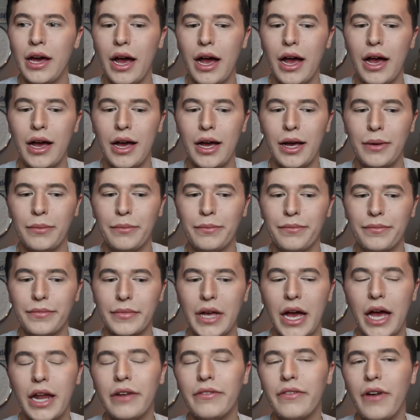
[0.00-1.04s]
um,
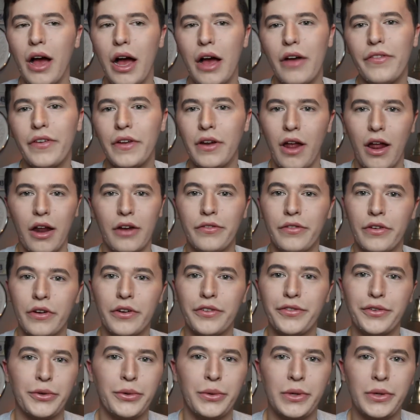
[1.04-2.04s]
kind of off and on for a few